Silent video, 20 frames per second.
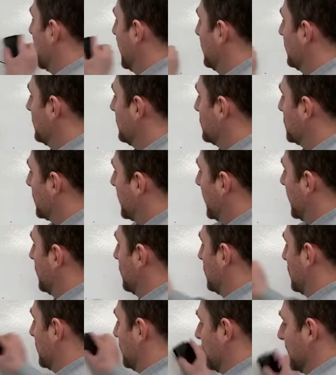end of the chain
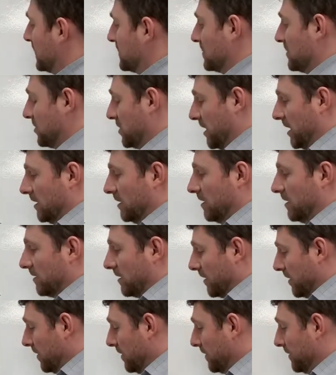only makes the chain
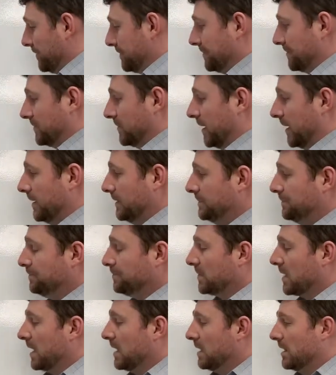longer. Okay?
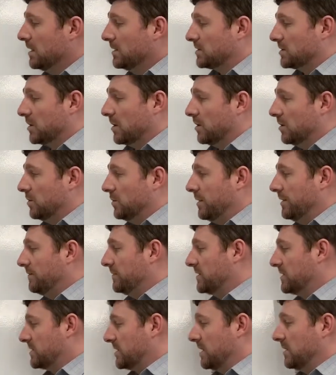So we've
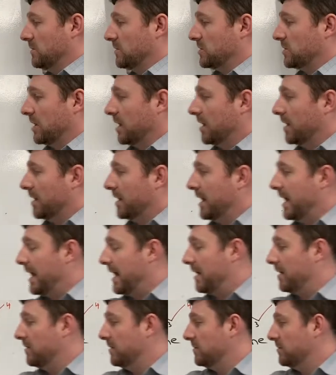distinguished
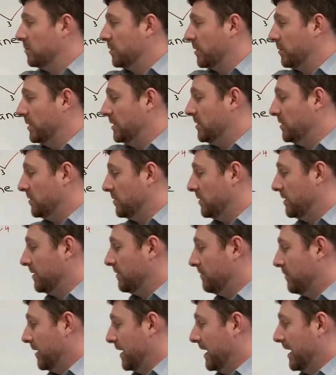what do we do
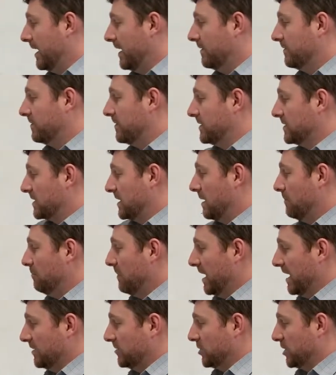if we have the same
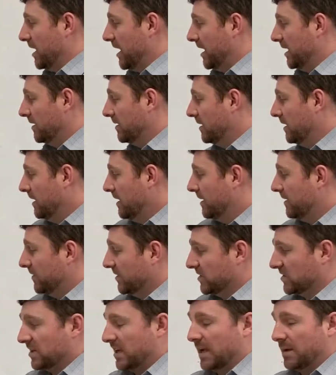main chain and the
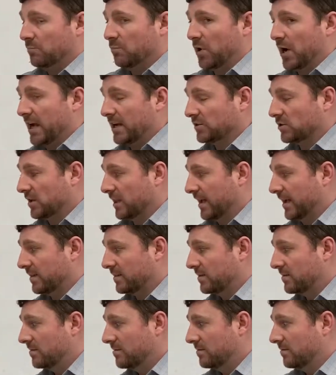same branch
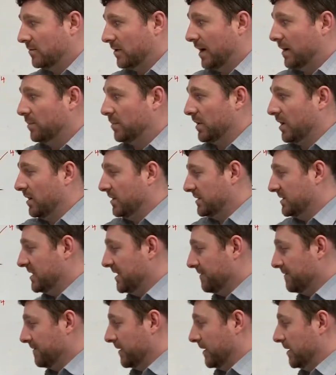length, right, but on
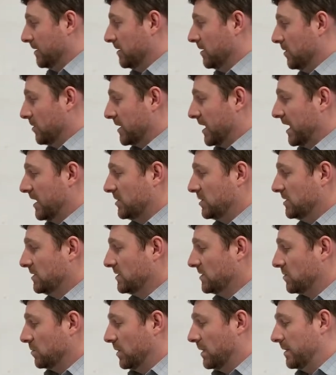different
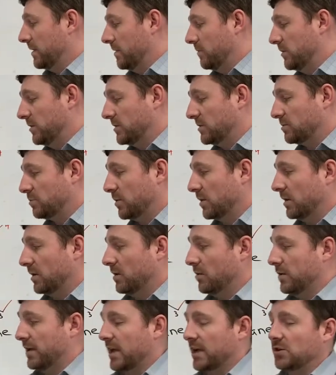locations? Well, then we just put a
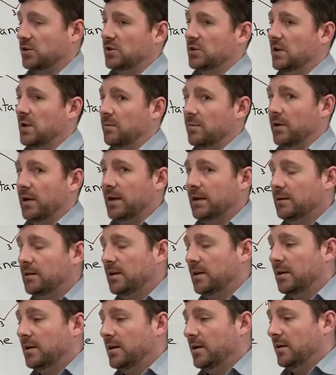location number in,
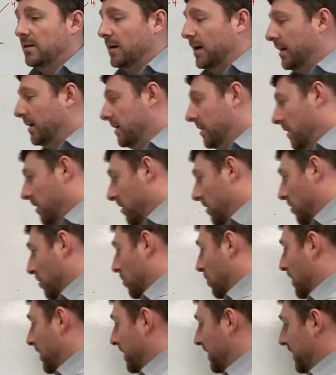right?
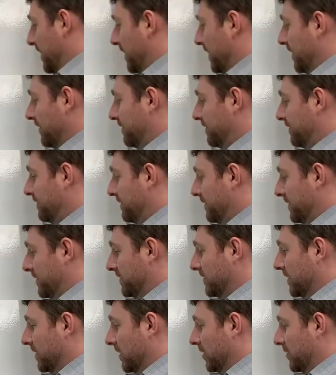What if
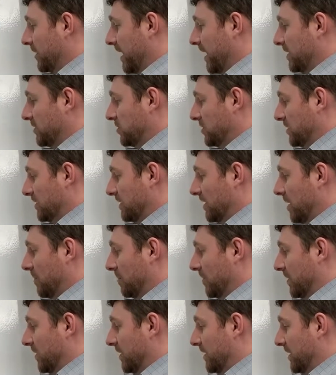the location
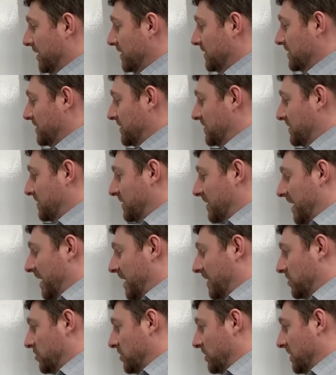number is
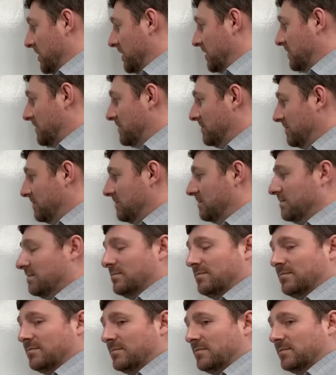actually
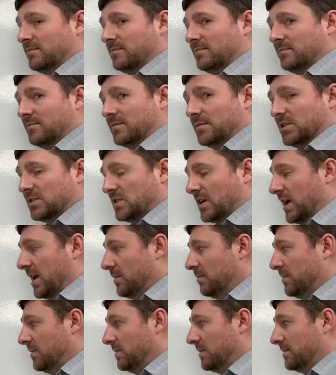the
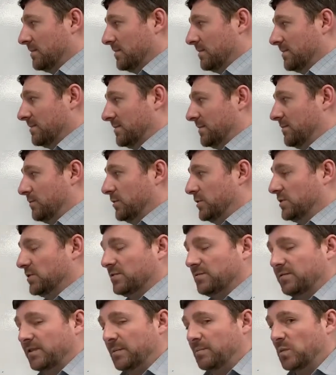same? If we just
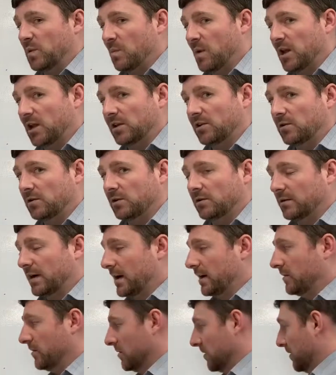flip the molecule
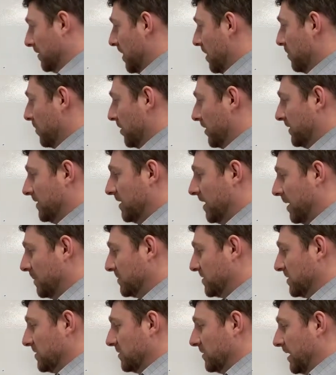around or number it in the
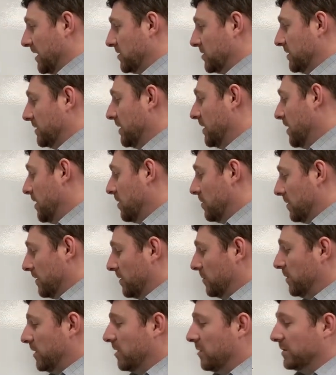opposite direction, well, then
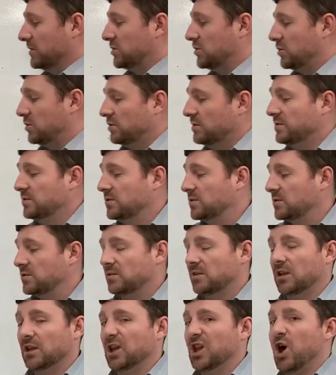we always choose
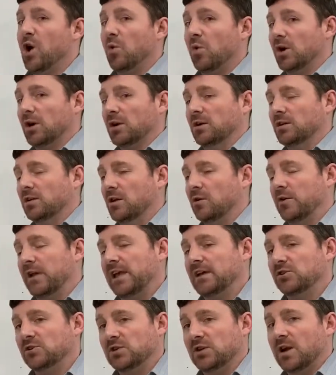the lower
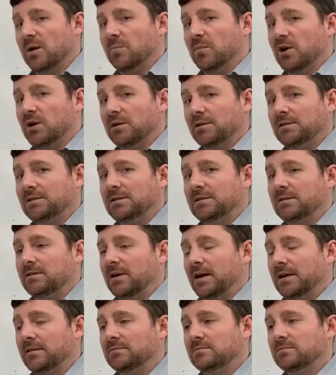location number,
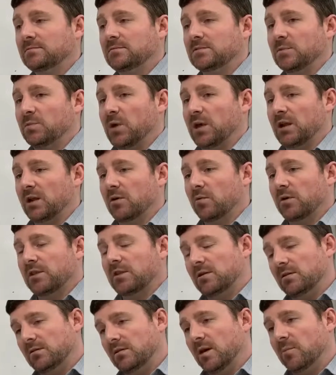right? Depending on whether
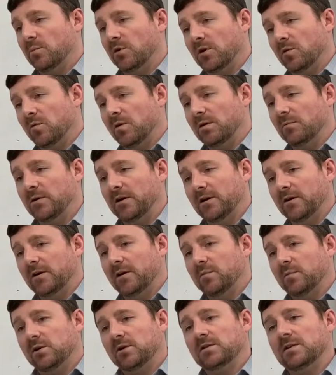you number it one way or
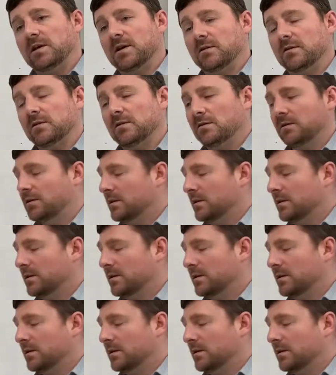number it the other.